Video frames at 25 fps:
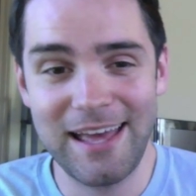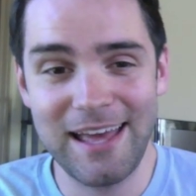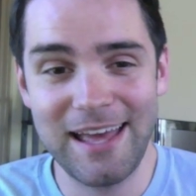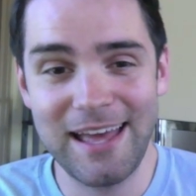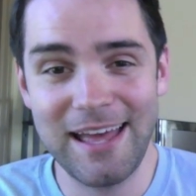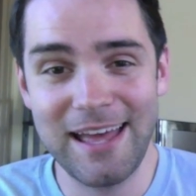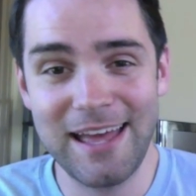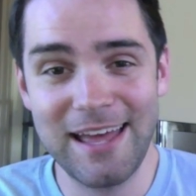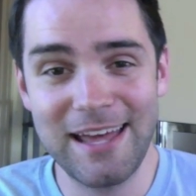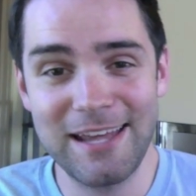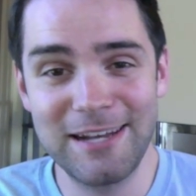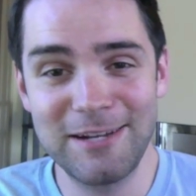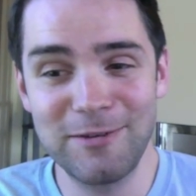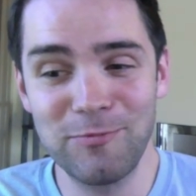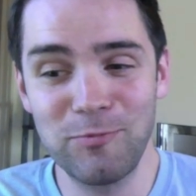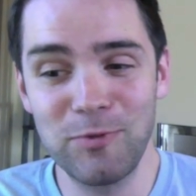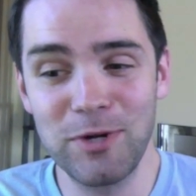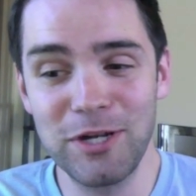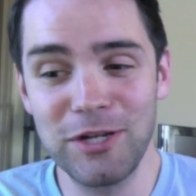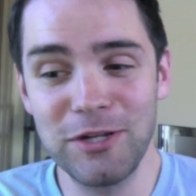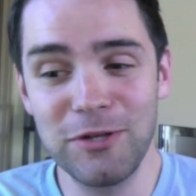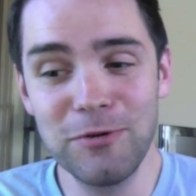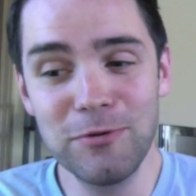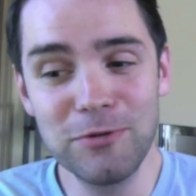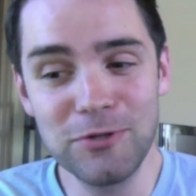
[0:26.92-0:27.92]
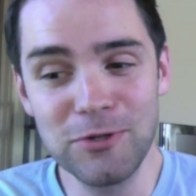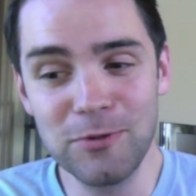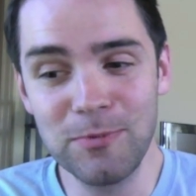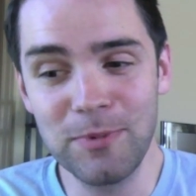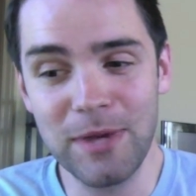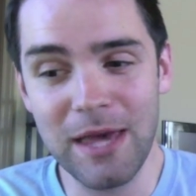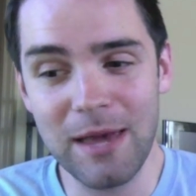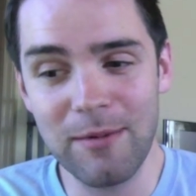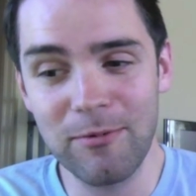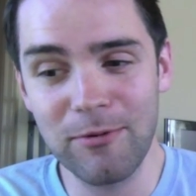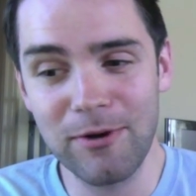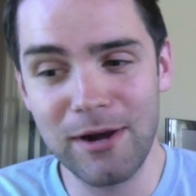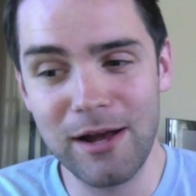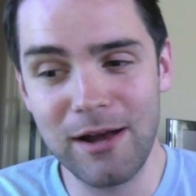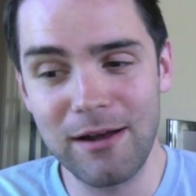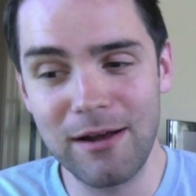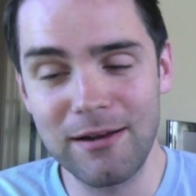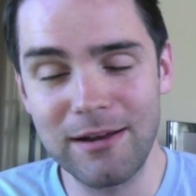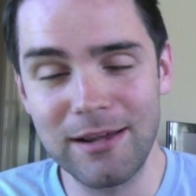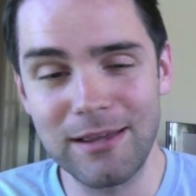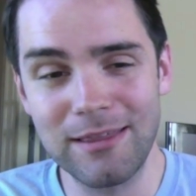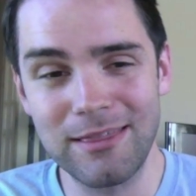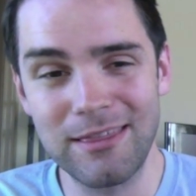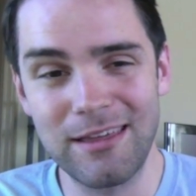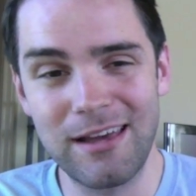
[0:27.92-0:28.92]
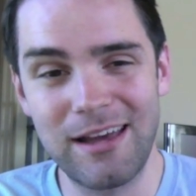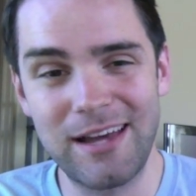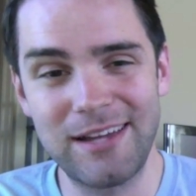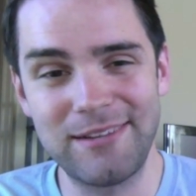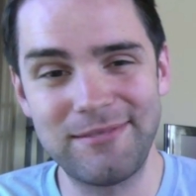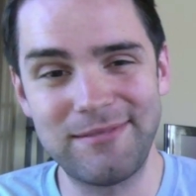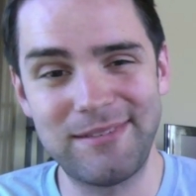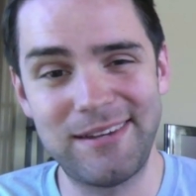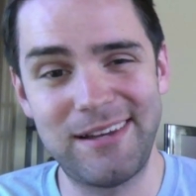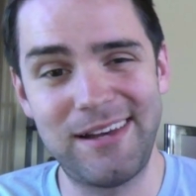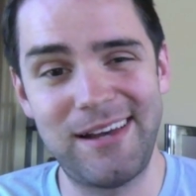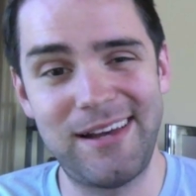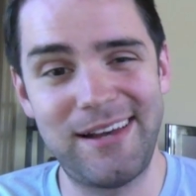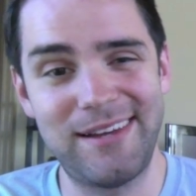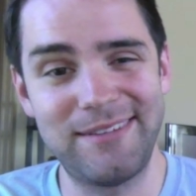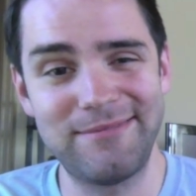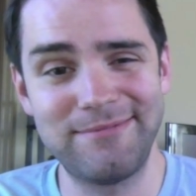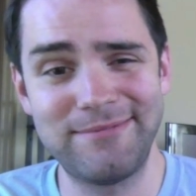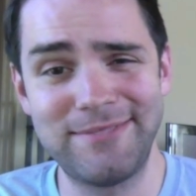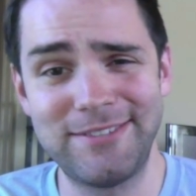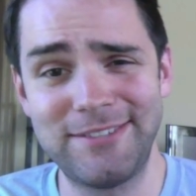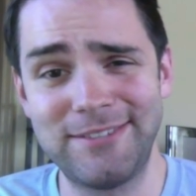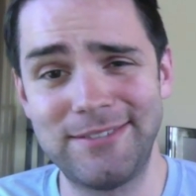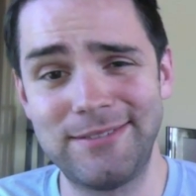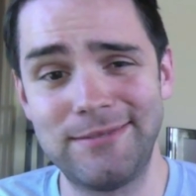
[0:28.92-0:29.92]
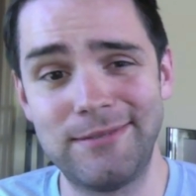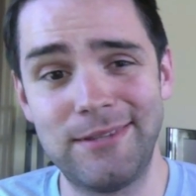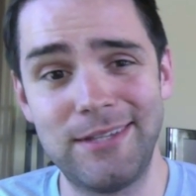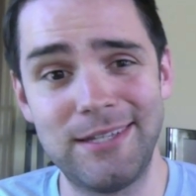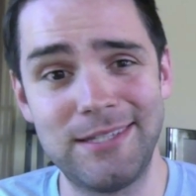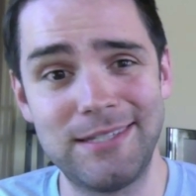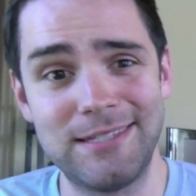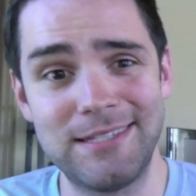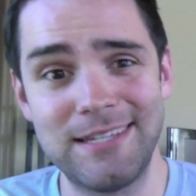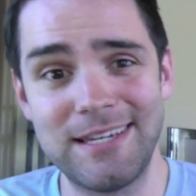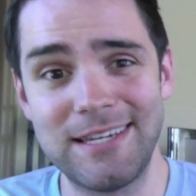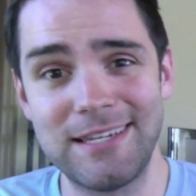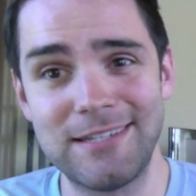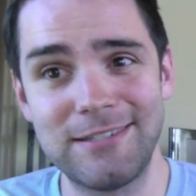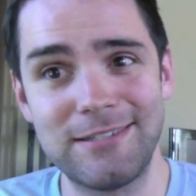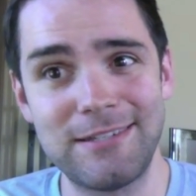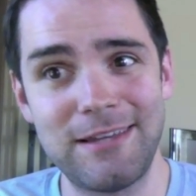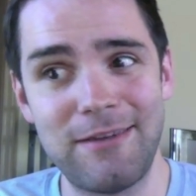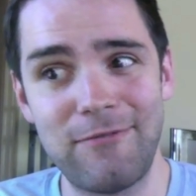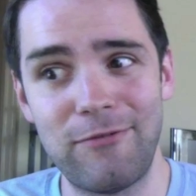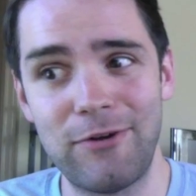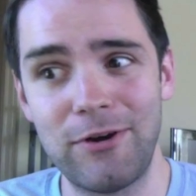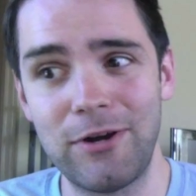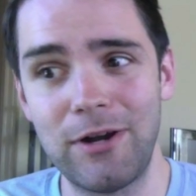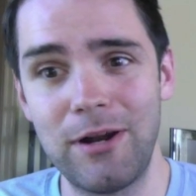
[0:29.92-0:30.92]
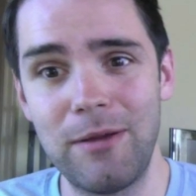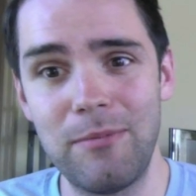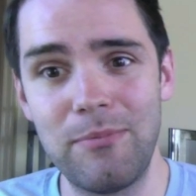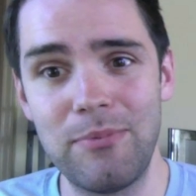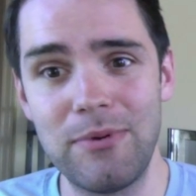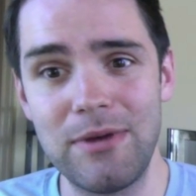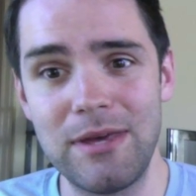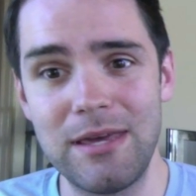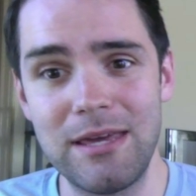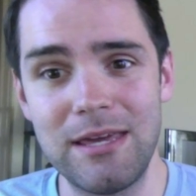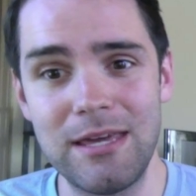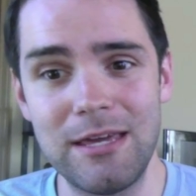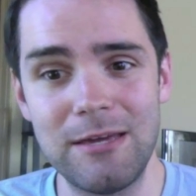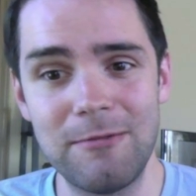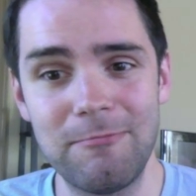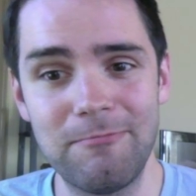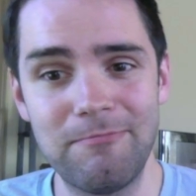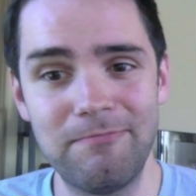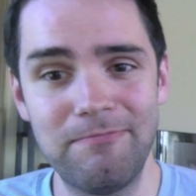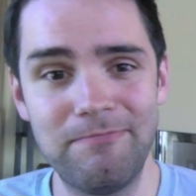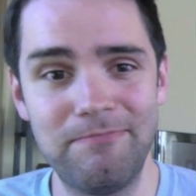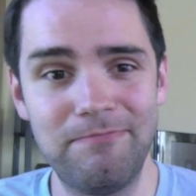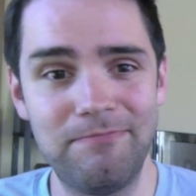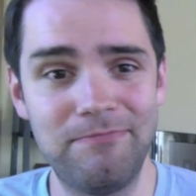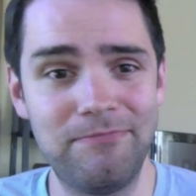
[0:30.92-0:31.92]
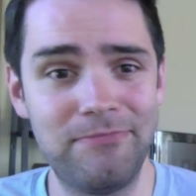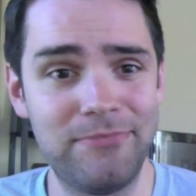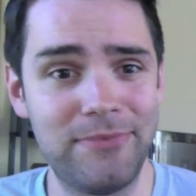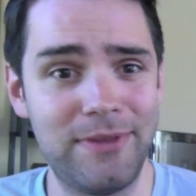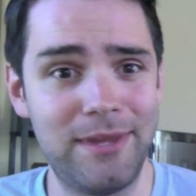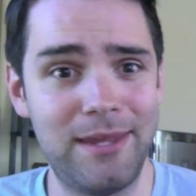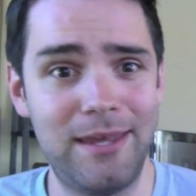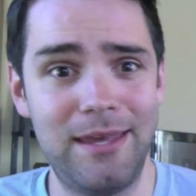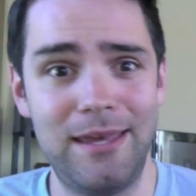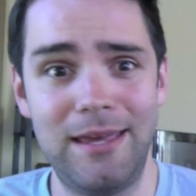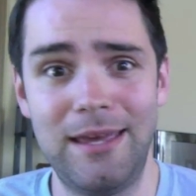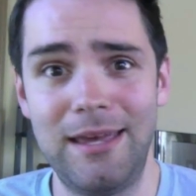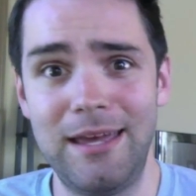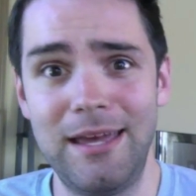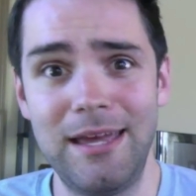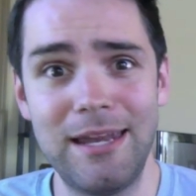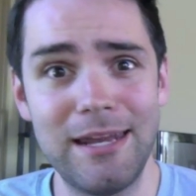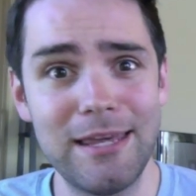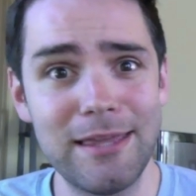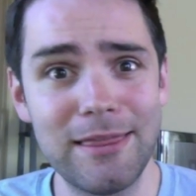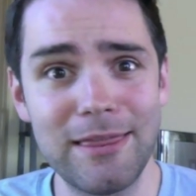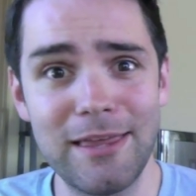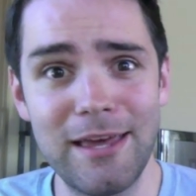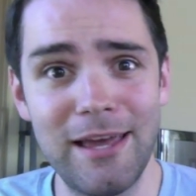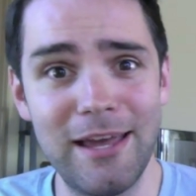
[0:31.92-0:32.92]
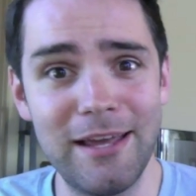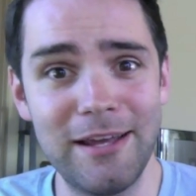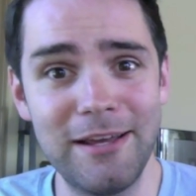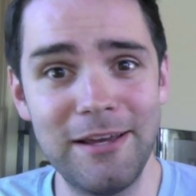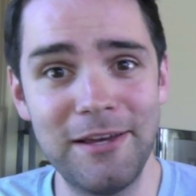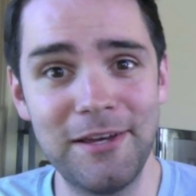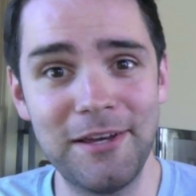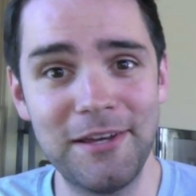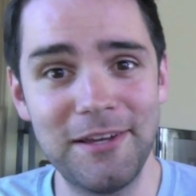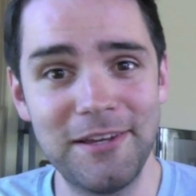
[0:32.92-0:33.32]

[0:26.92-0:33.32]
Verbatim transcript: and when YouTube came around, I thought, gosh, this thing is never going to be anything.